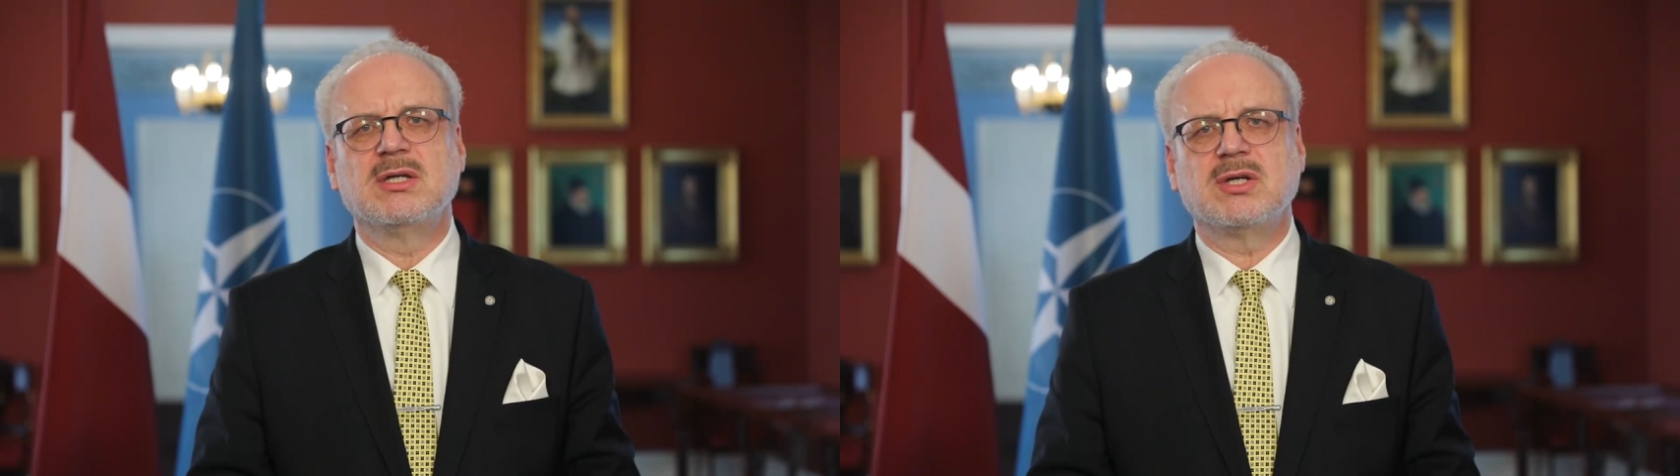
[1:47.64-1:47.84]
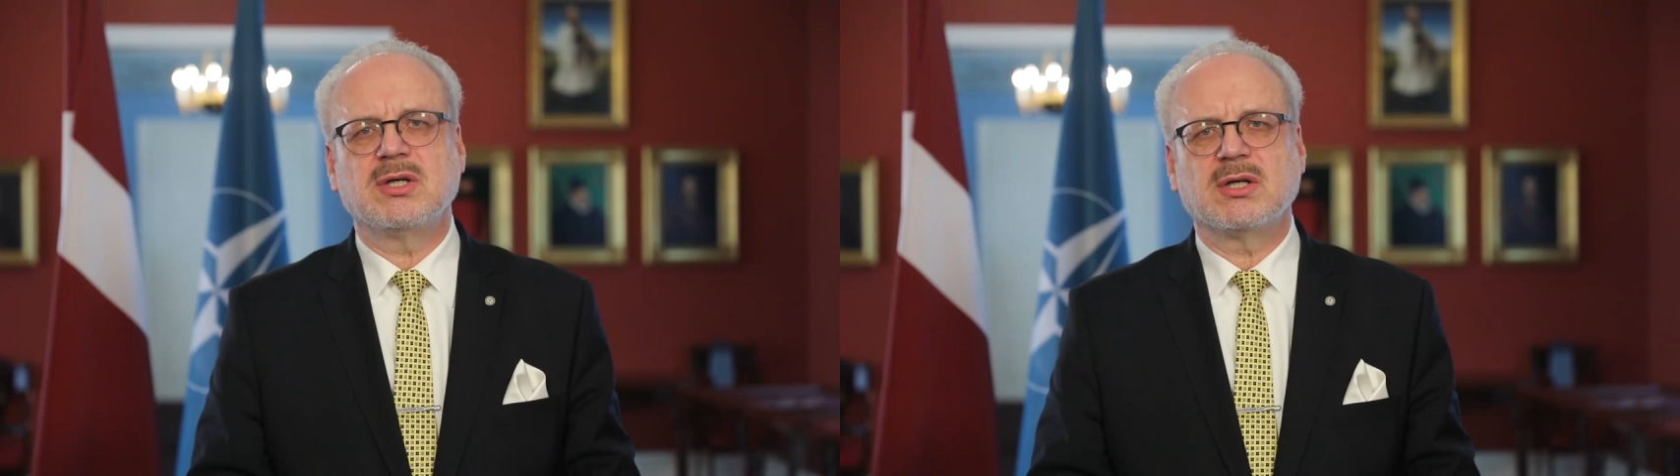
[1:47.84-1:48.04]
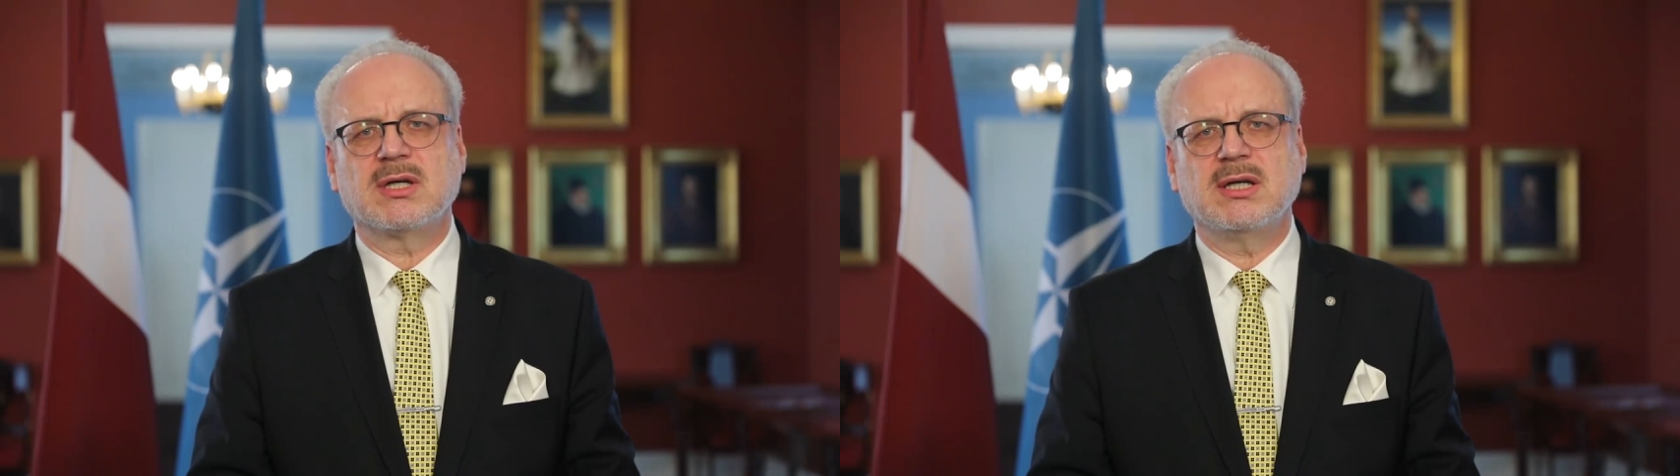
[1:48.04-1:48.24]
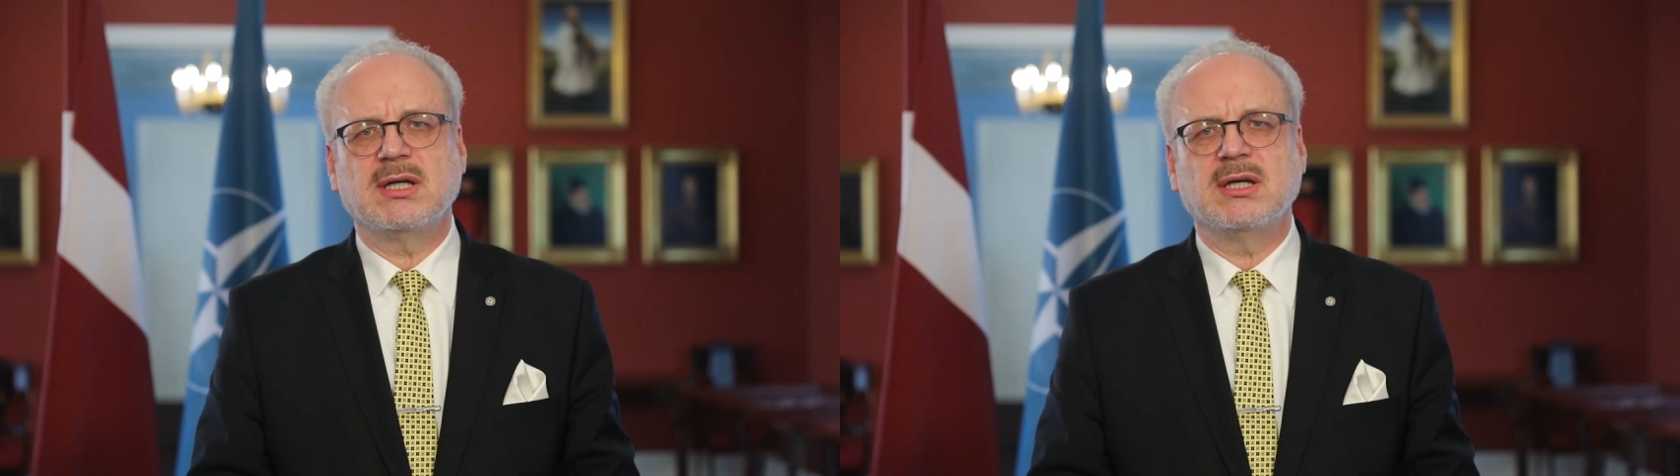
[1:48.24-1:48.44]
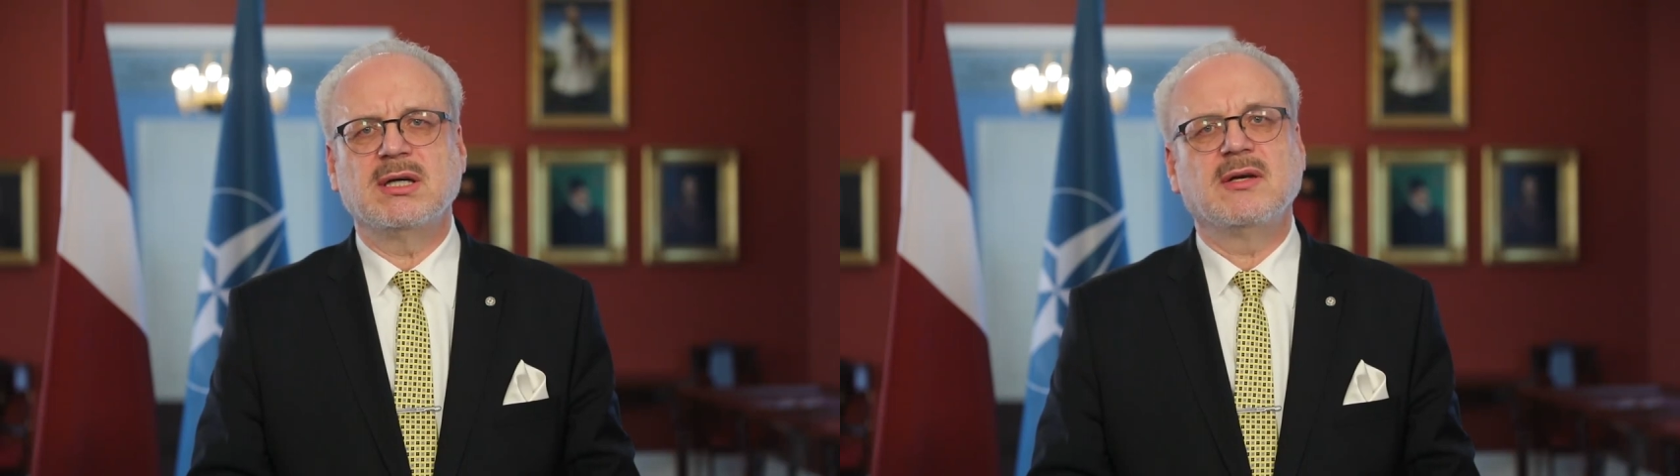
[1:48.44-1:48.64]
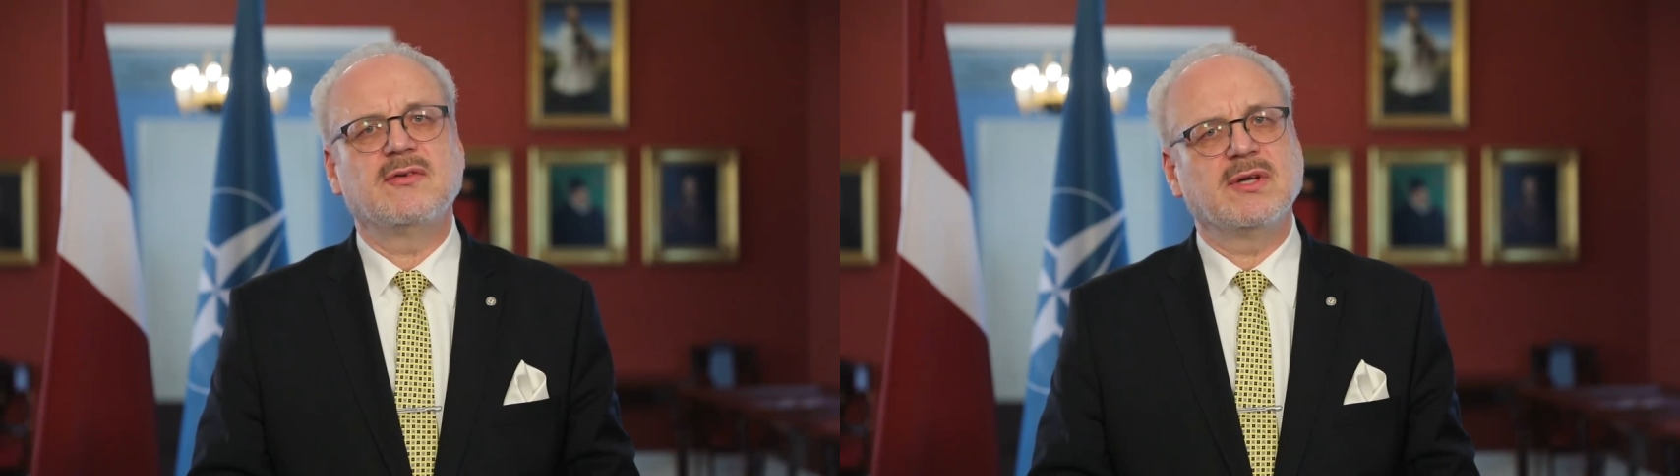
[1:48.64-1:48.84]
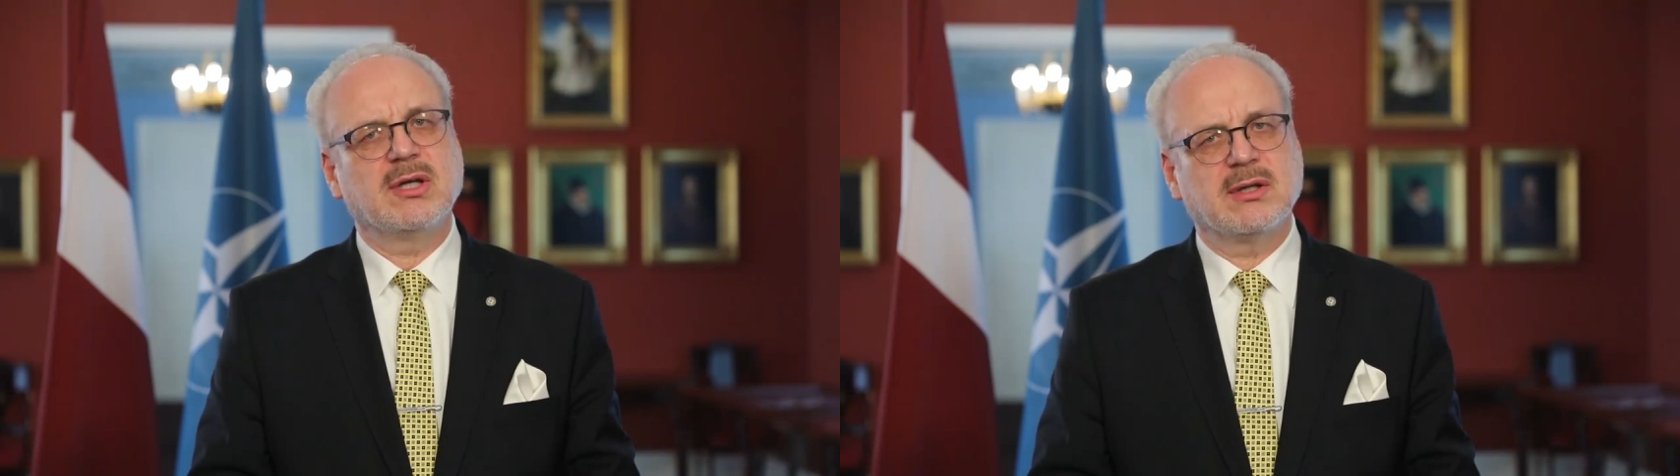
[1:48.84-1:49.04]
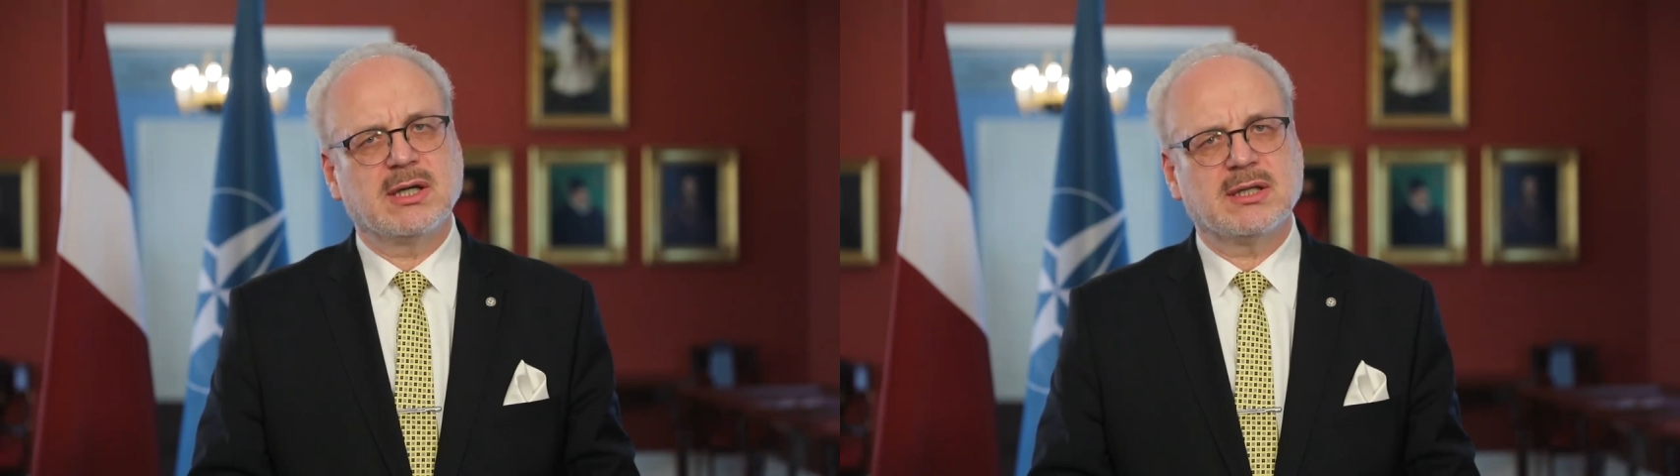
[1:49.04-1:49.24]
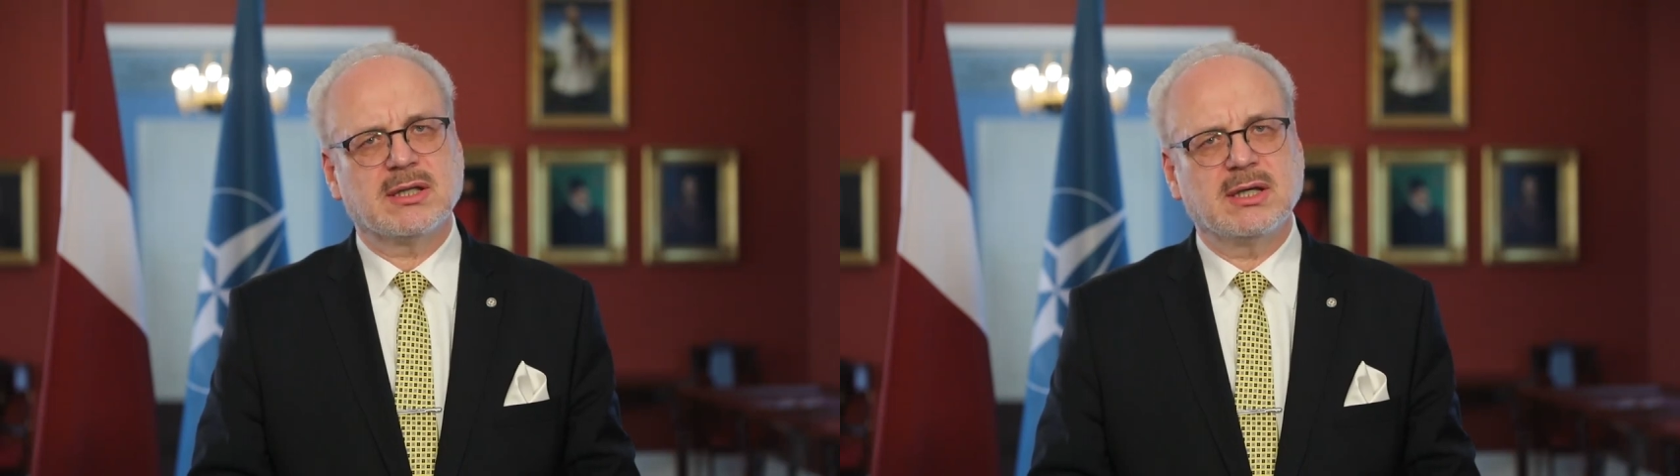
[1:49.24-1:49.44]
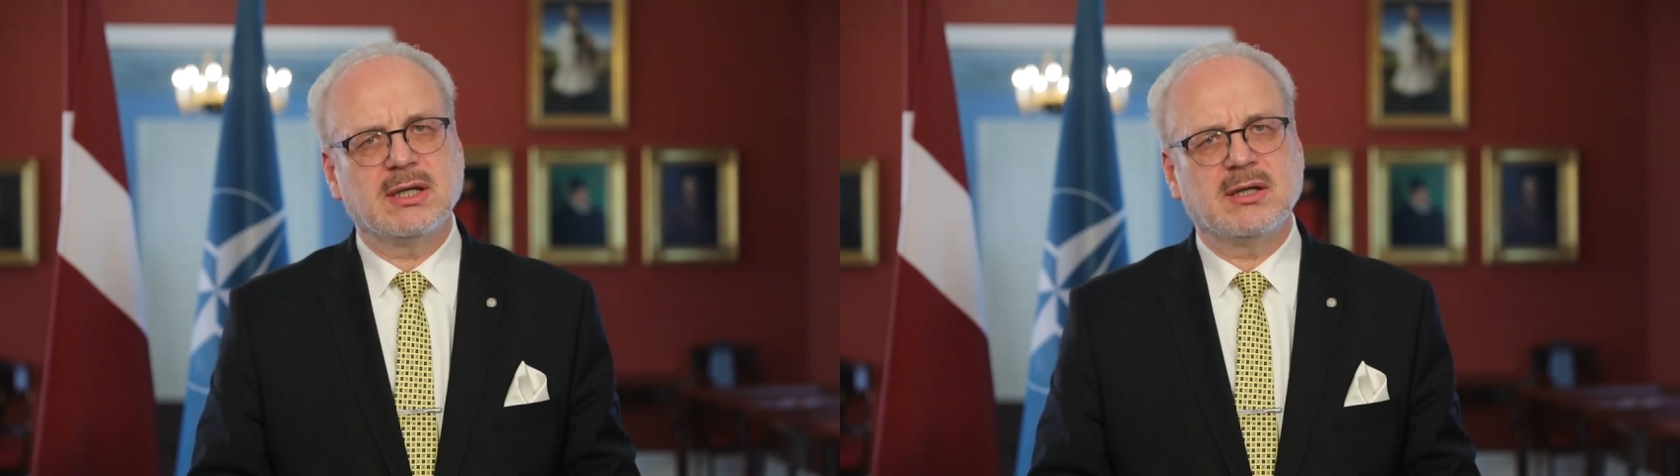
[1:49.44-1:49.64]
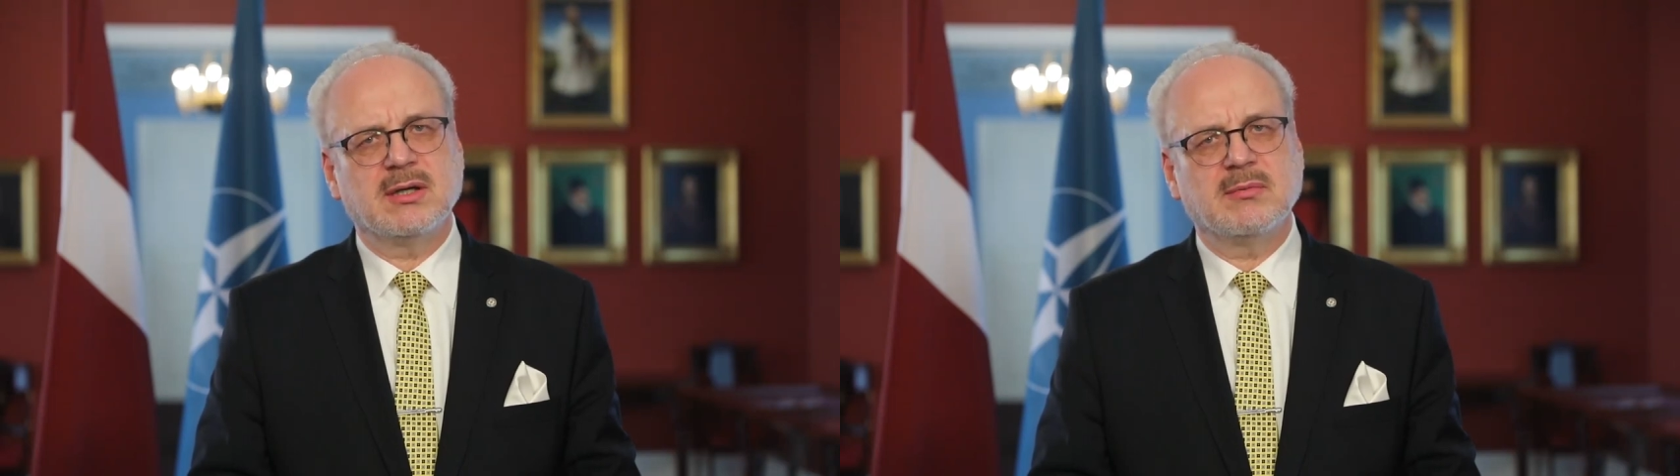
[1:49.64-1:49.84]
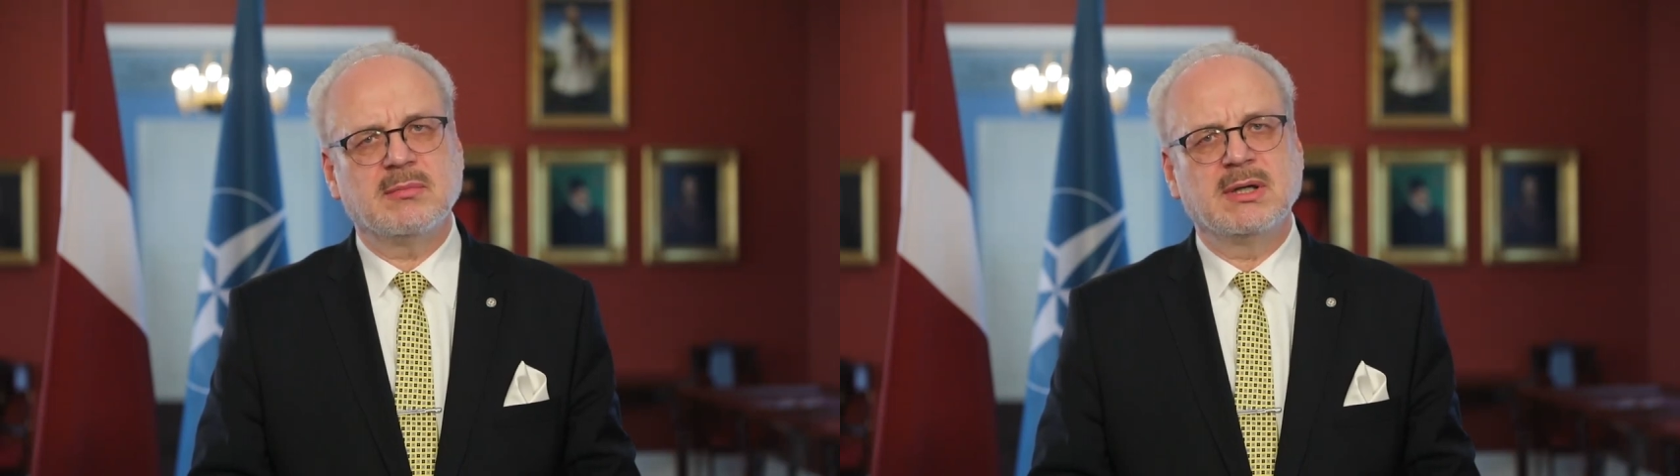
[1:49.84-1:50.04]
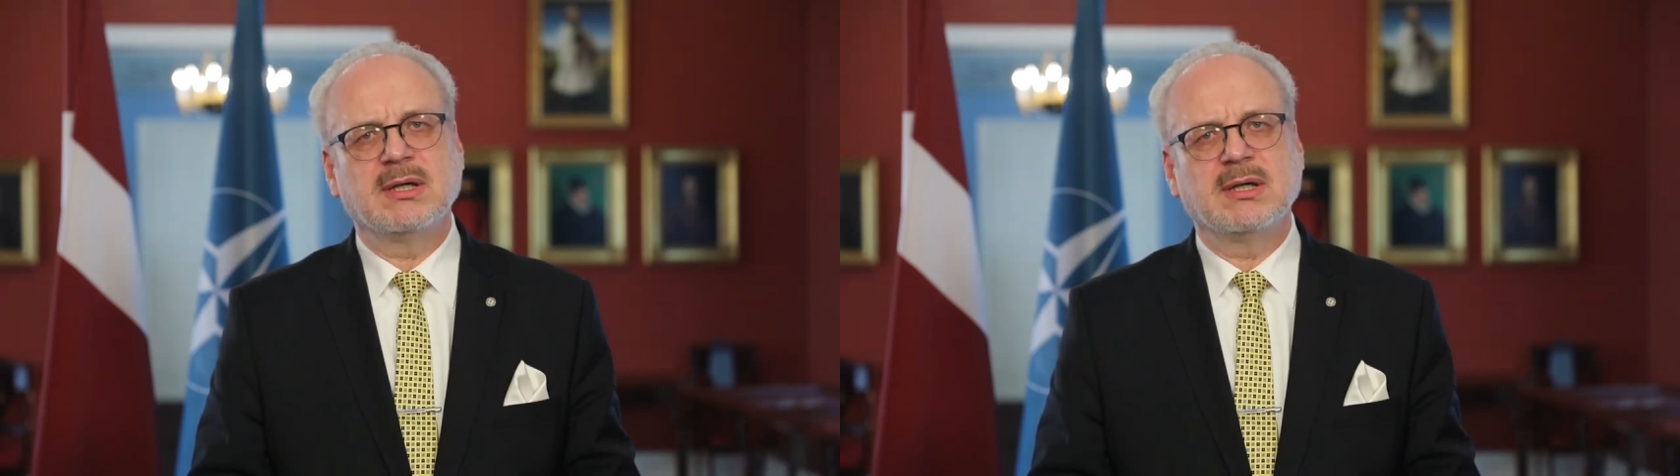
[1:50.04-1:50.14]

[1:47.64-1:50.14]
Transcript: Turkey, the United Kingdom,